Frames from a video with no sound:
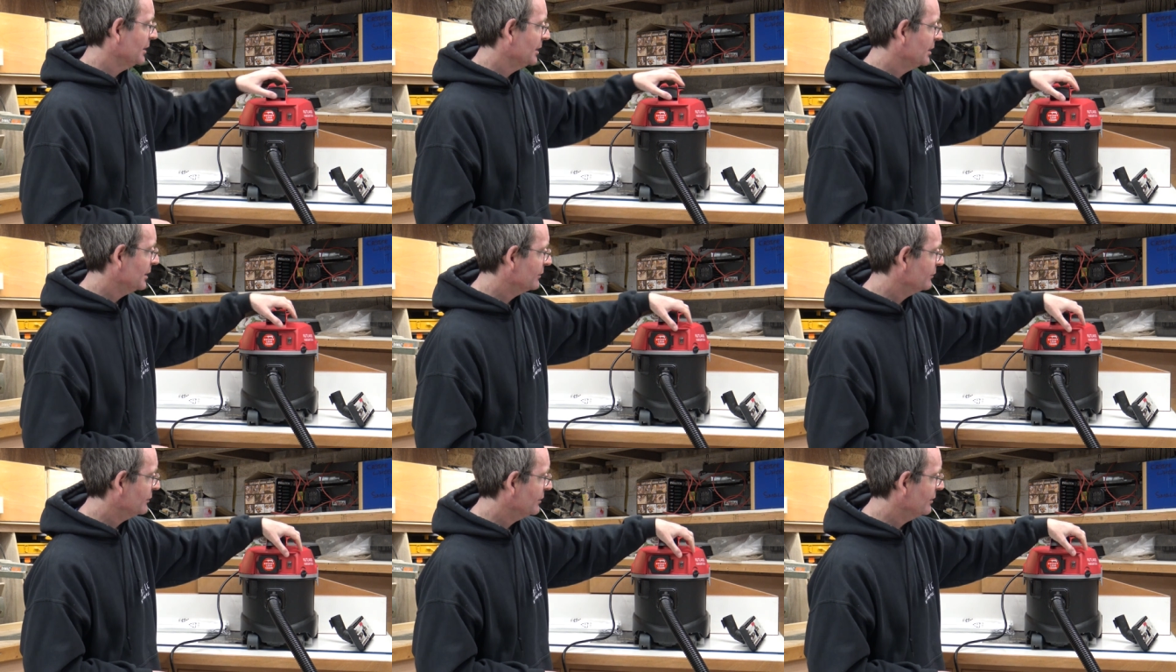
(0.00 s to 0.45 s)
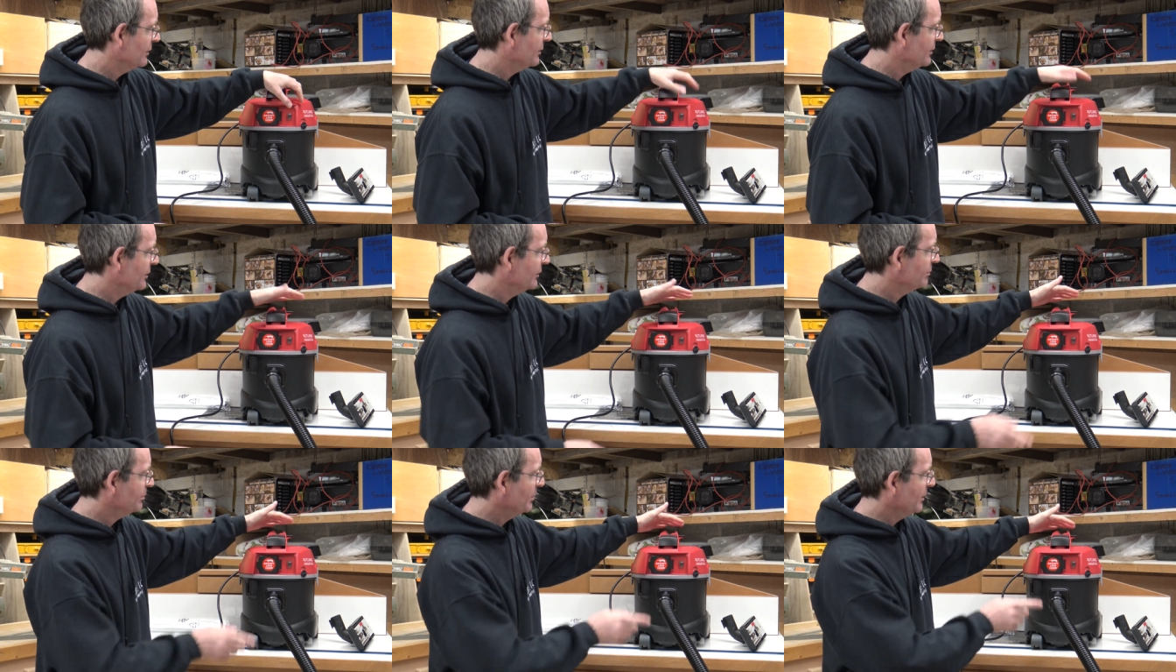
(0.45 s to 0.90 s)
It
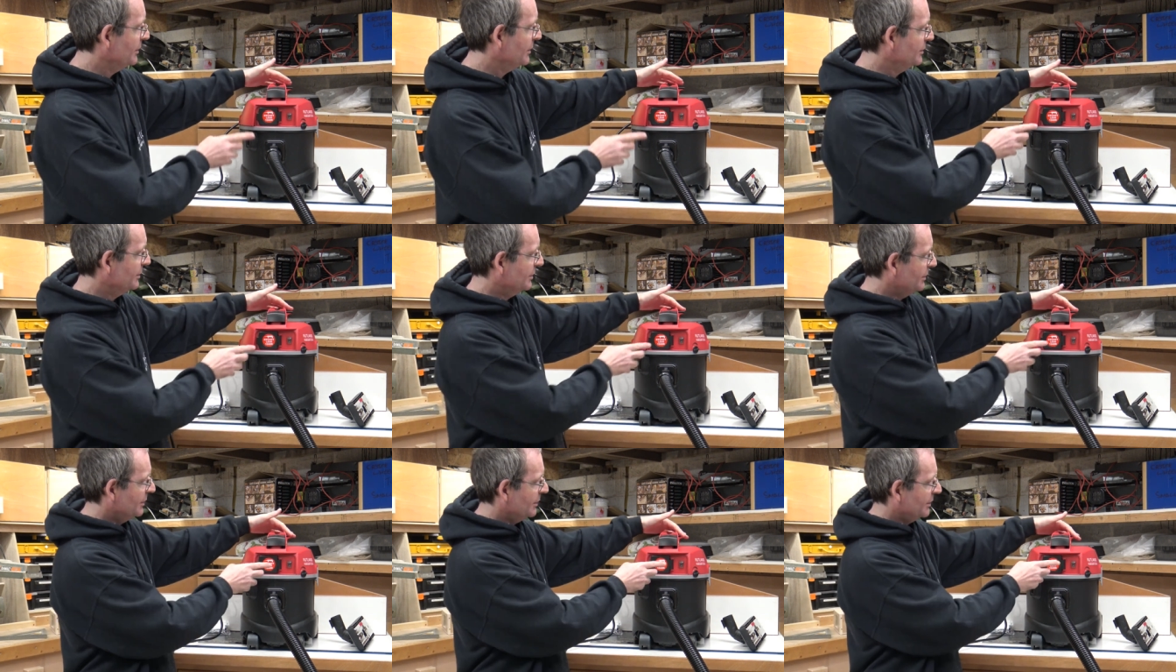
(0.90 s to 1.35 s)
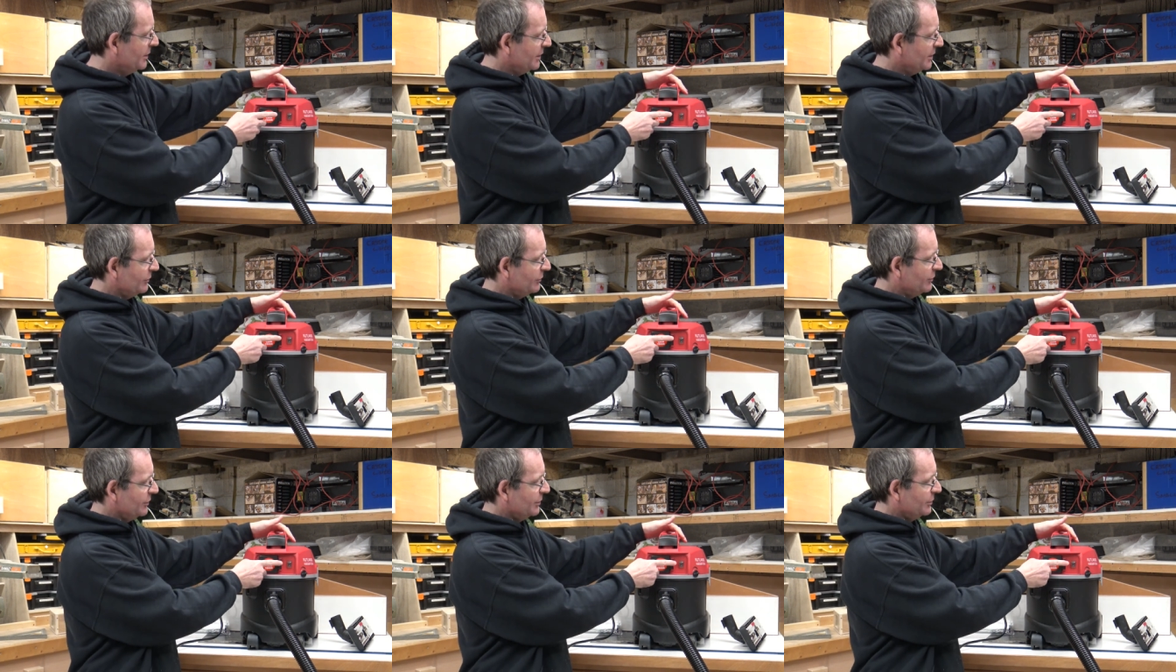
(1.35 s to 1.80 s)
This button
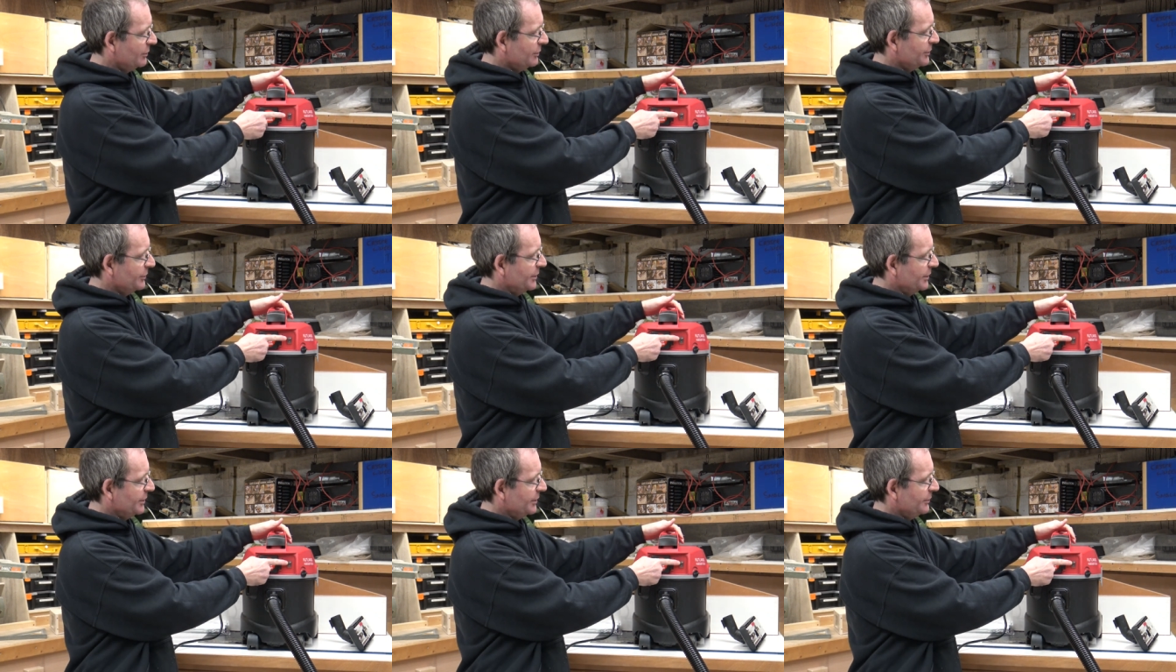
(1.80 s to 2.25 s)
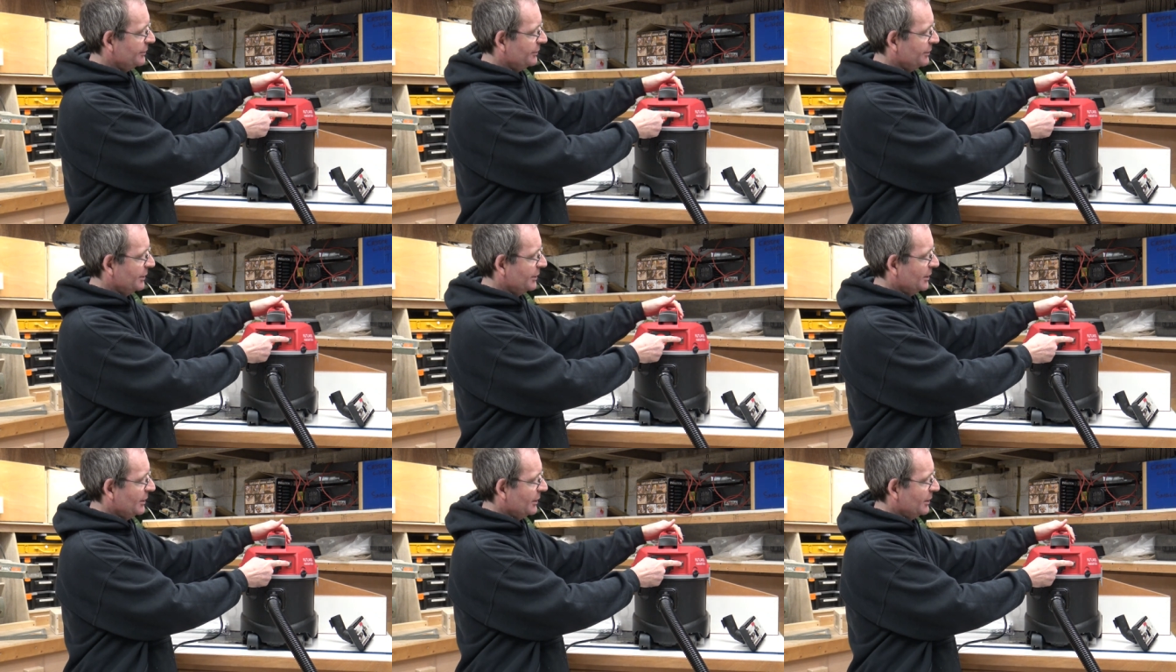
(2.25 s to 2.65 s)
actually on here,